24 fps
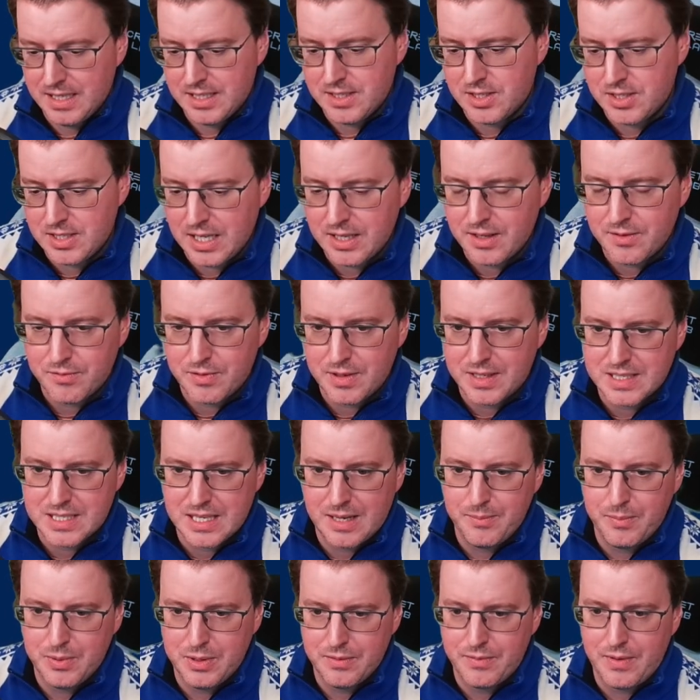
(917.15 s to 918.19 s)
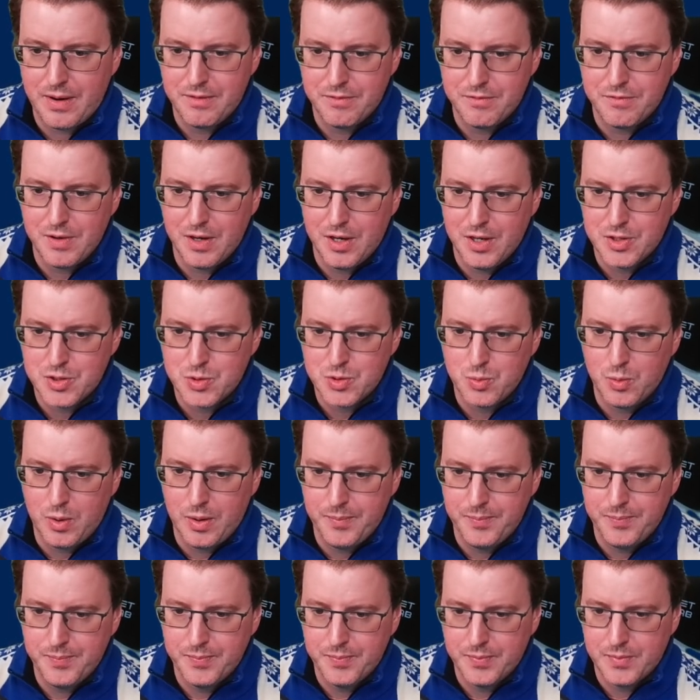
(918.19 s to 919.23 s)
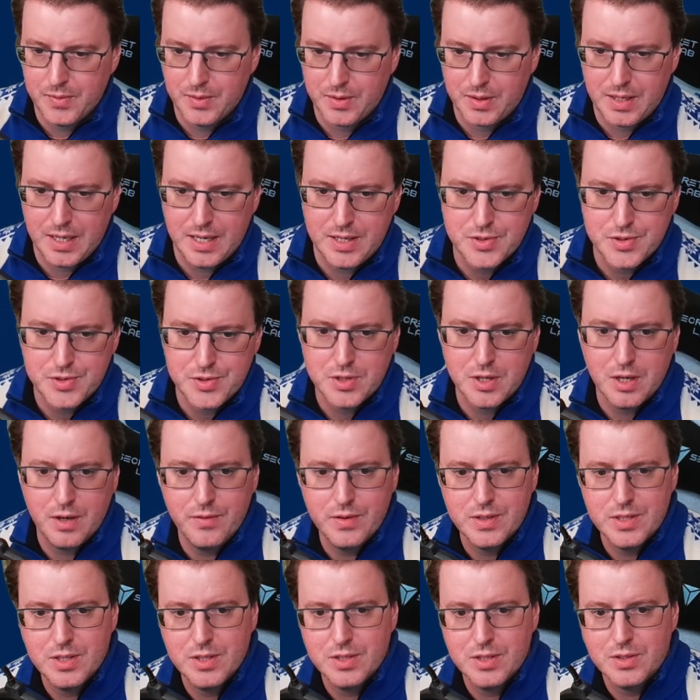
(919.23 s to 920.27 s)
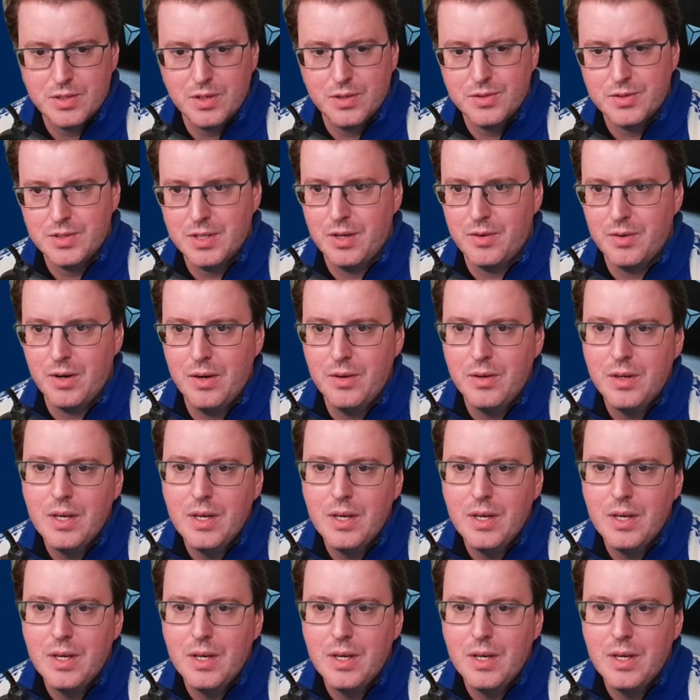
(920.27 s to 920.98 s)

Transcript: let's take, for example, the very first one. Okay, so services.0.